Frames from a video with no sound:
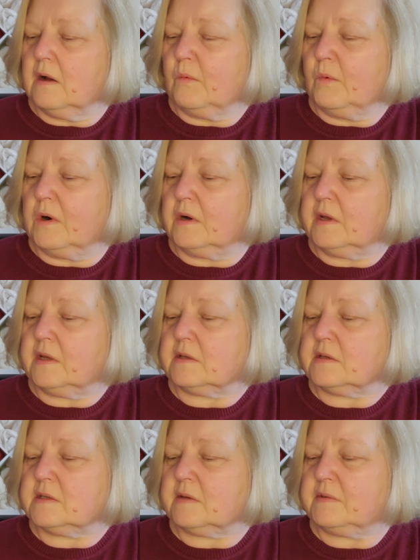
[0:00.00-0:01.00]
Well,
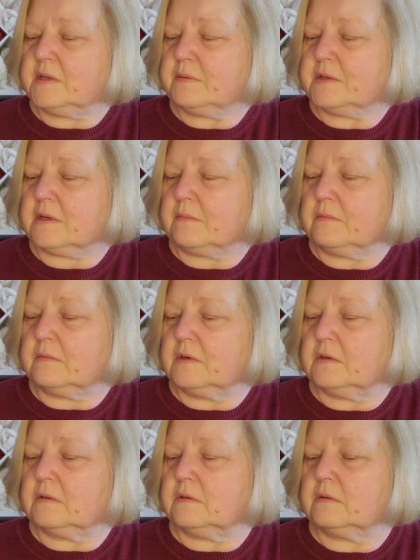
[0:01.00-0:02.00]
it's 70%
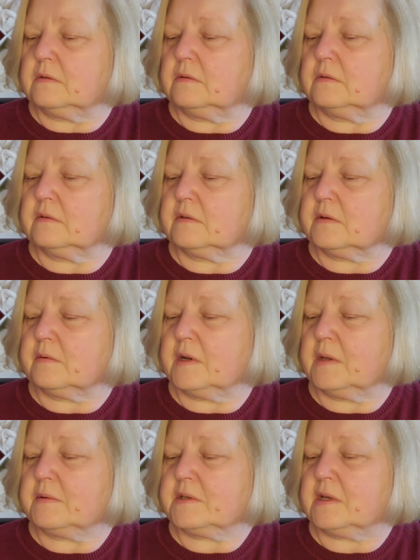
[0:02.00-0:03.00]
wool,
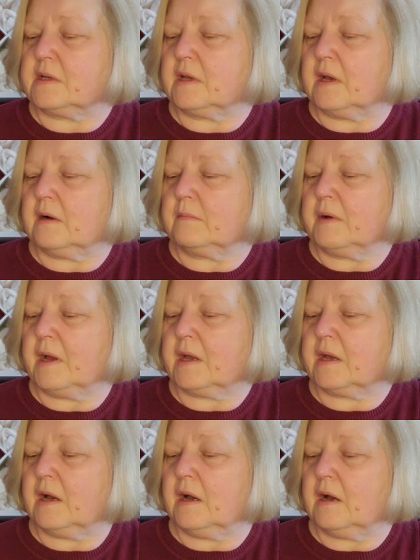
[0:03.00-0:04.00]
20%
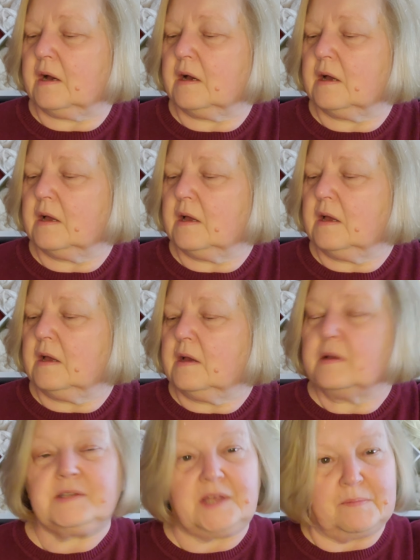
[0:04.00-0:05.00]
alpaca,
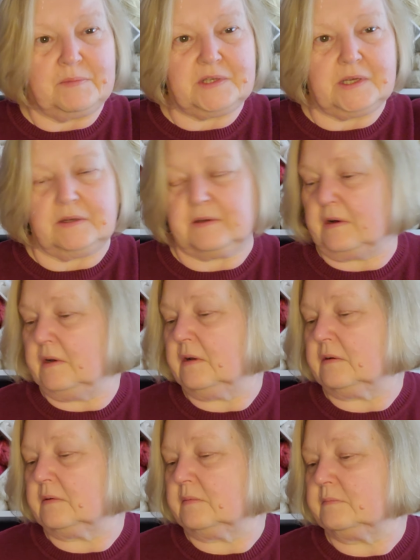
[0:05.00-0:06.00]
10%
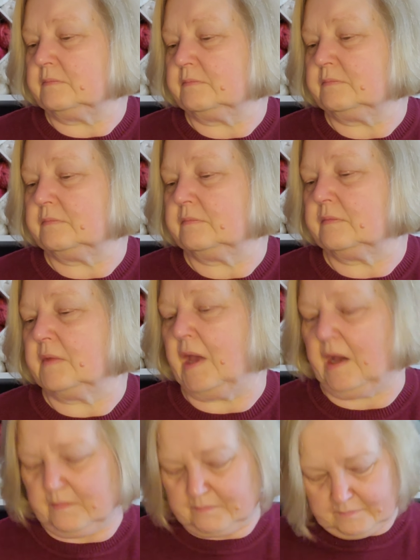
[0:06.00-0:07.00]
nylon.
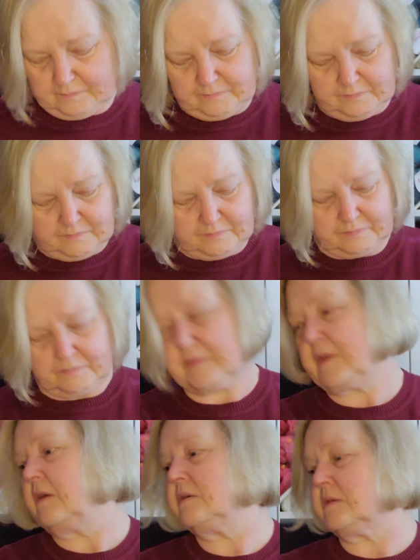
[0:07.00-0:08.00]
Yeah,
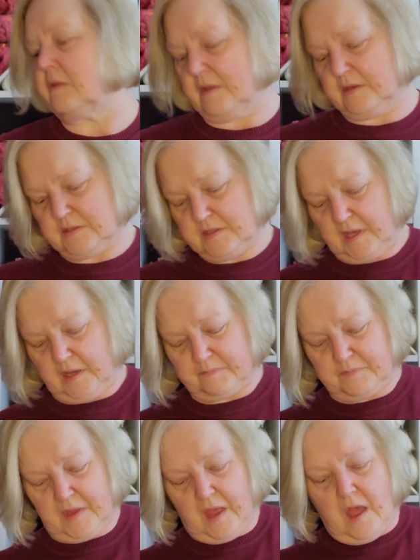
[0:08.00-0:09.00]
so that's that.
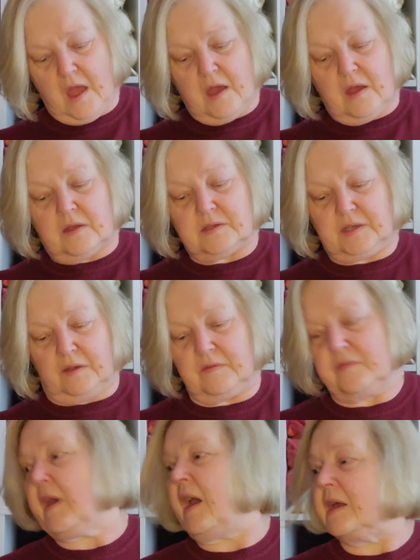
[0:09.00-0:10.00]
So
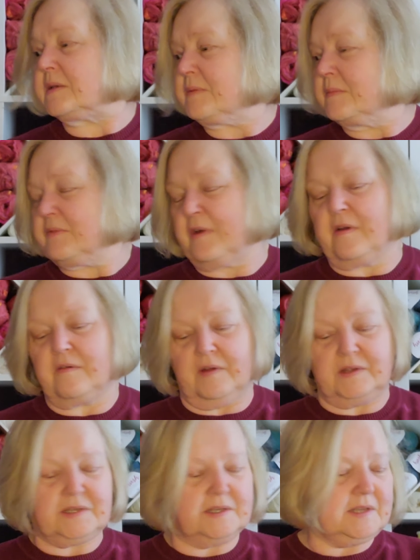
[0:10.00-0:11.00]
there has been
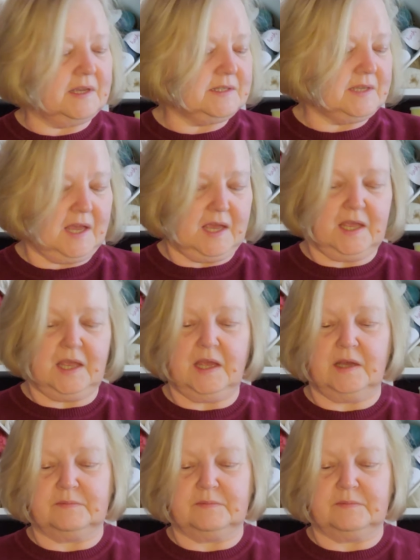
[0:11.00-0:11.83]
progress, as I say.